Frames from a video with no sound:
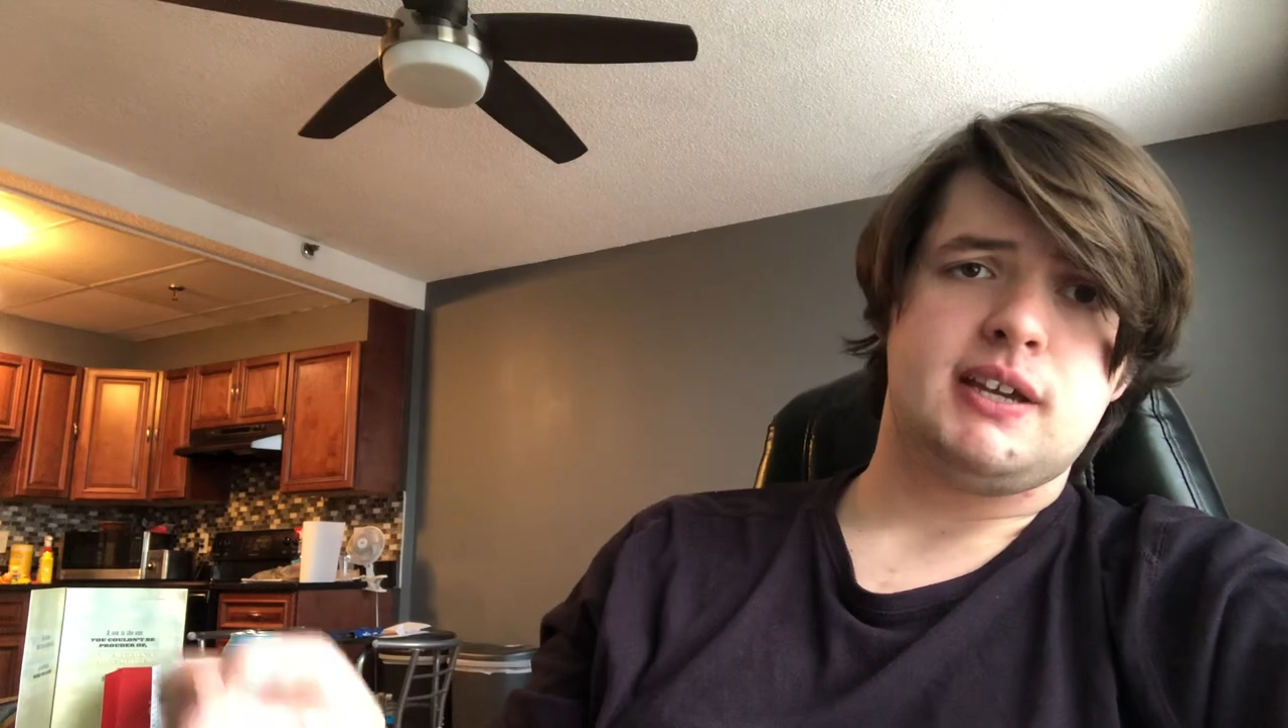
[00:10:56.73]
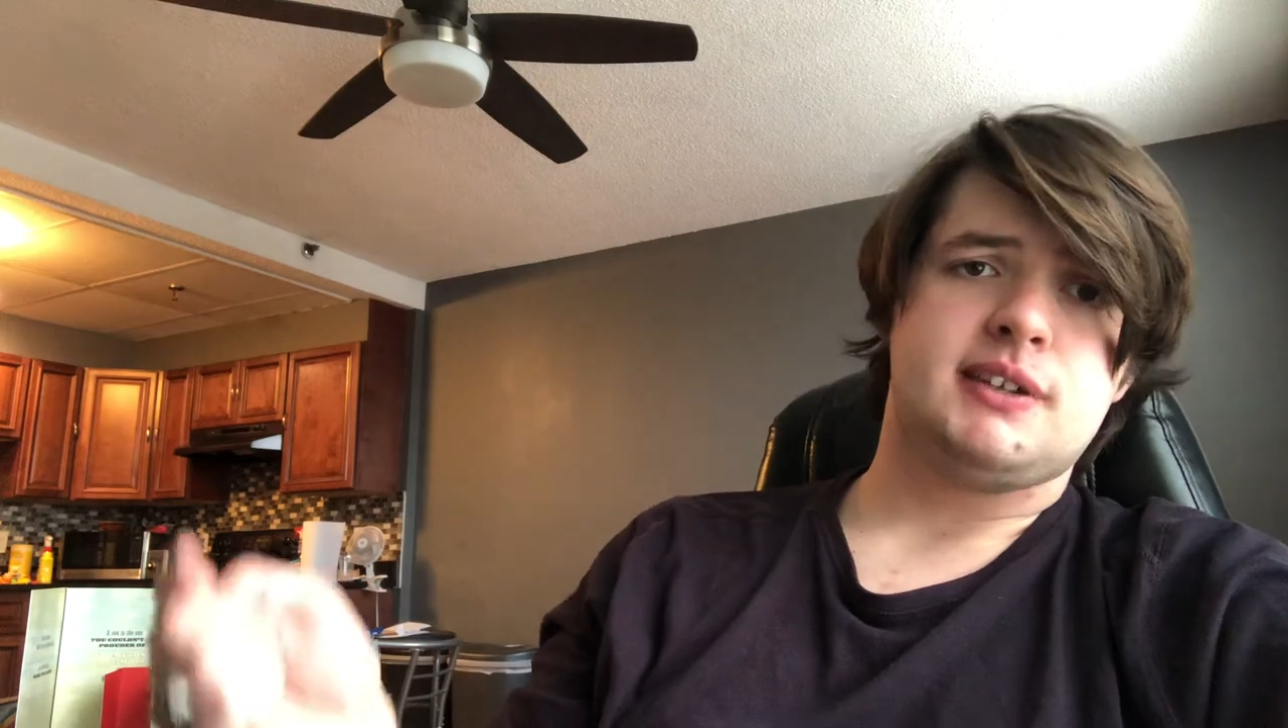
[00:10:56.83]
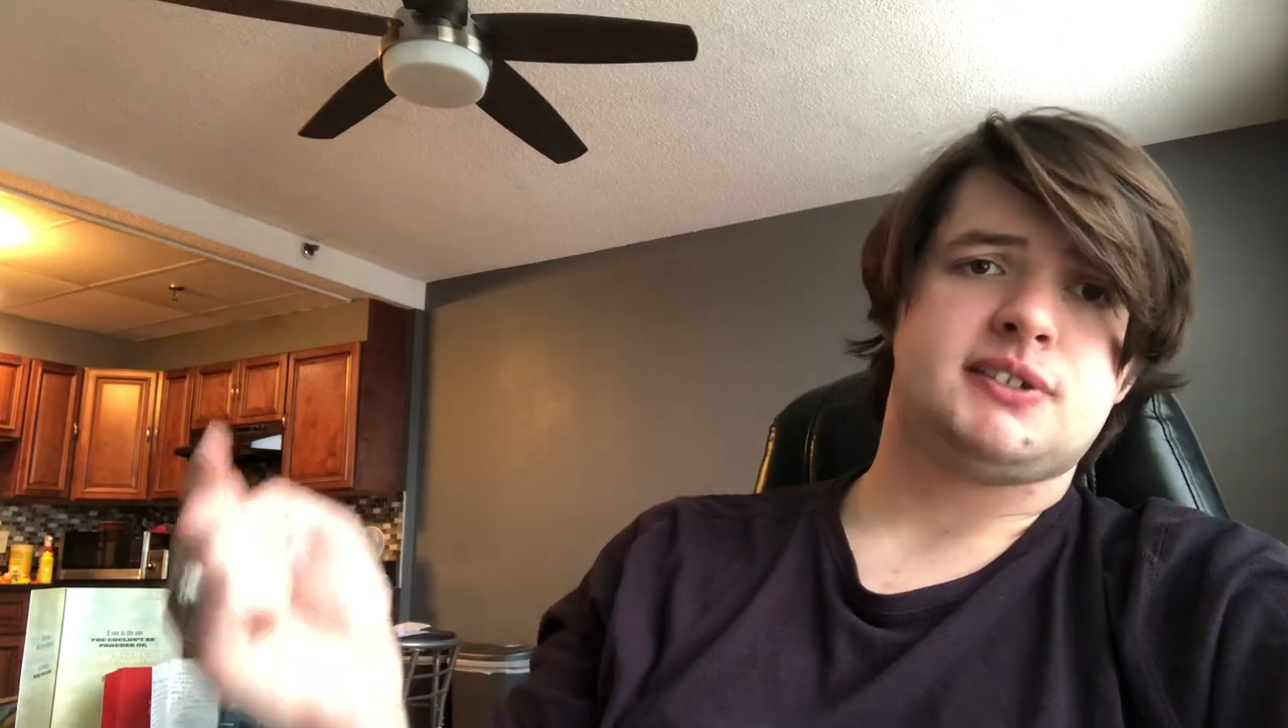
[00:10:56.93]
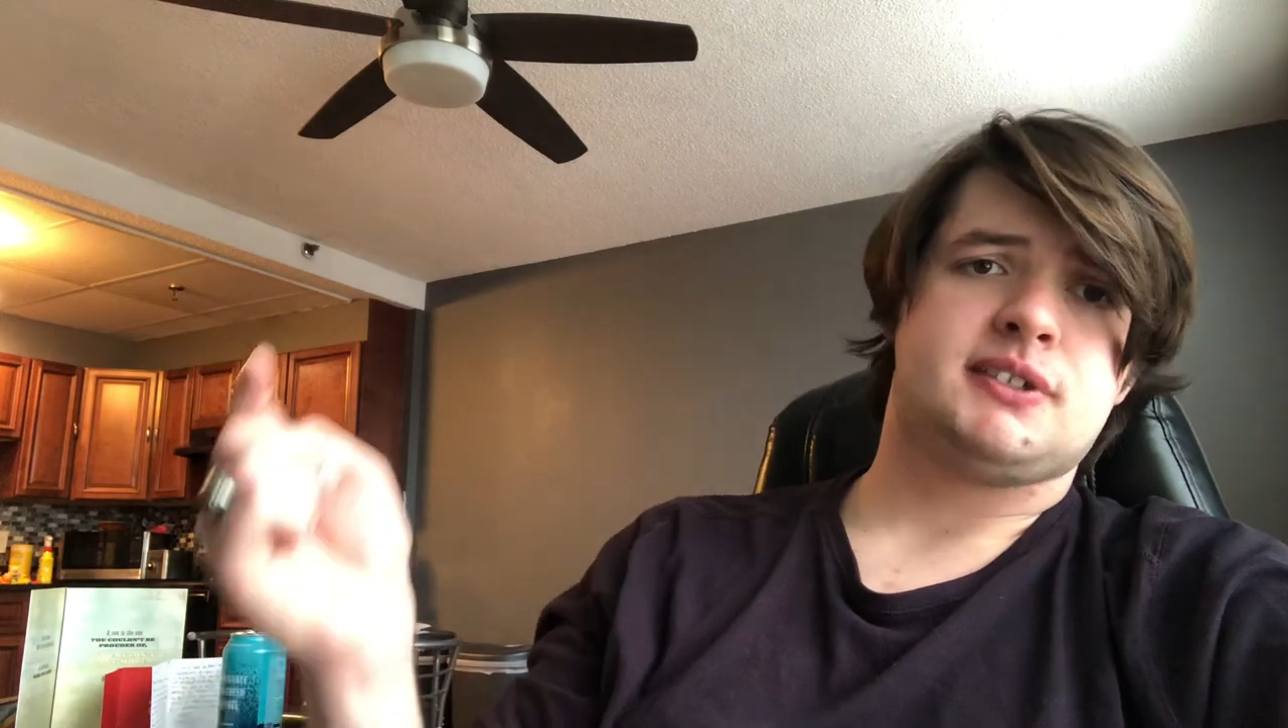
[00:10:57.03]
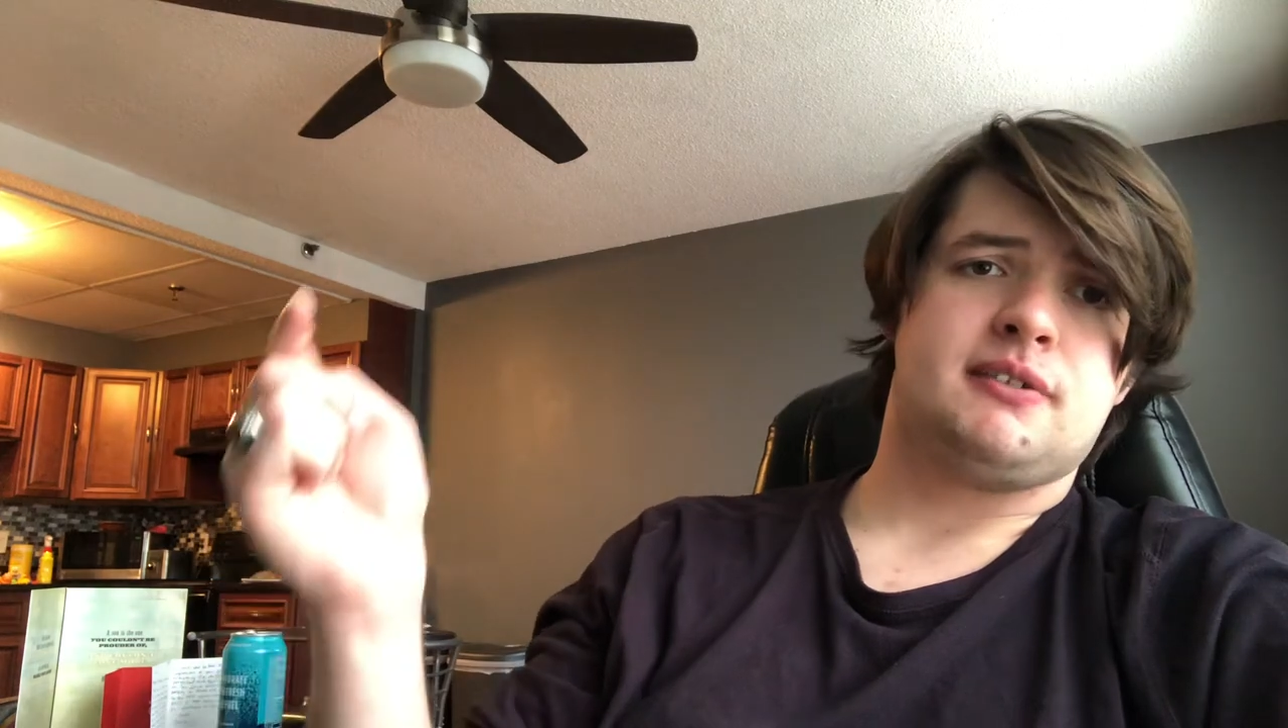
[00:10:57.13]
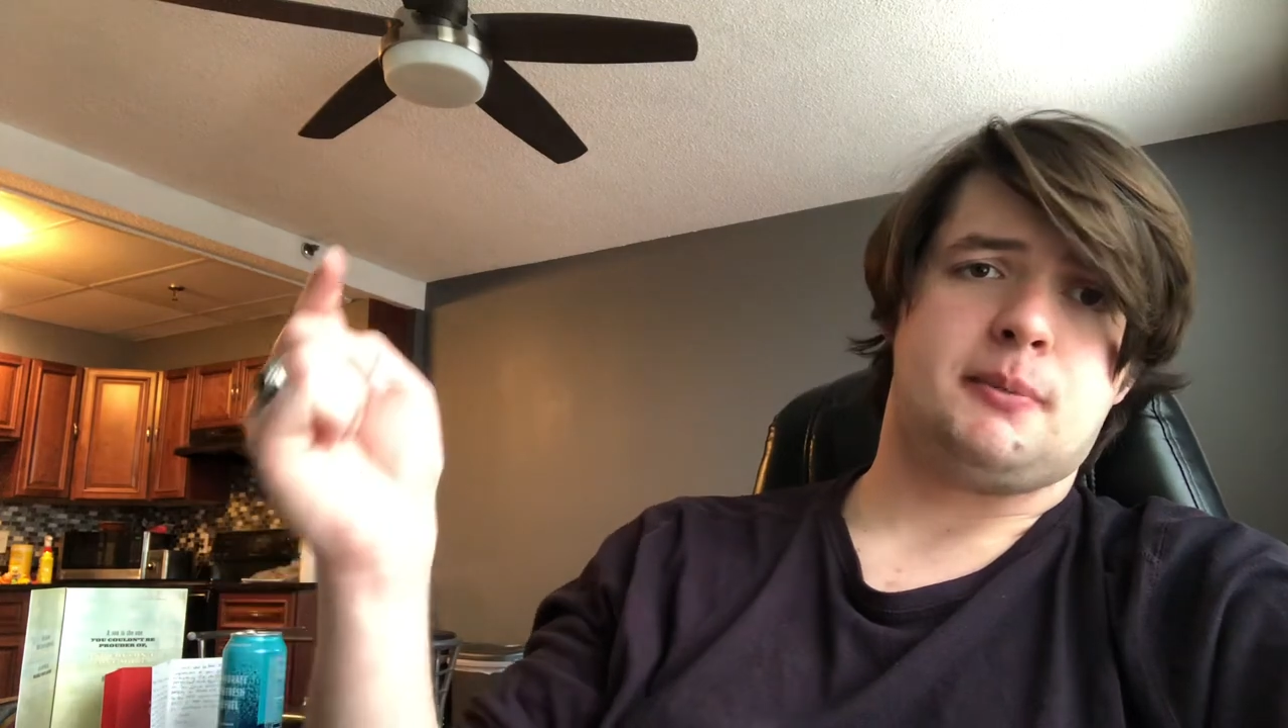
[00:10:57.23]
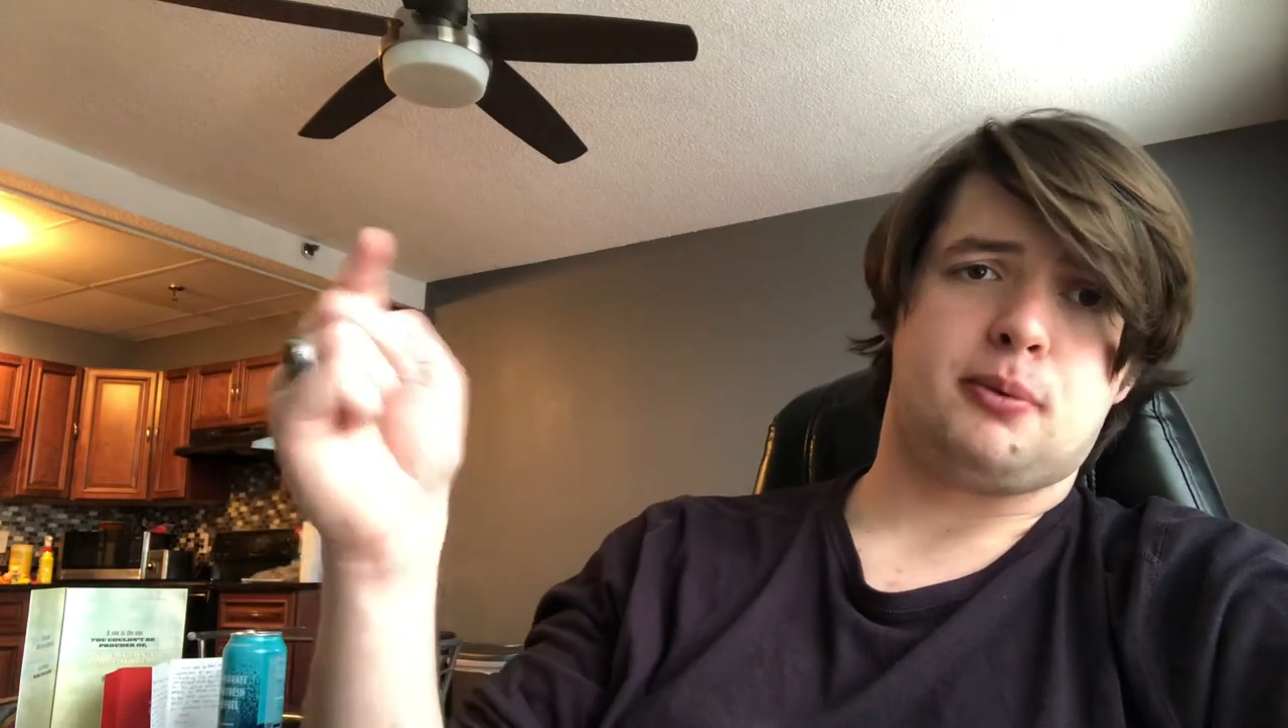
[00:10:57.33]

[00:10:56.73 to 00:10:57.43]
is the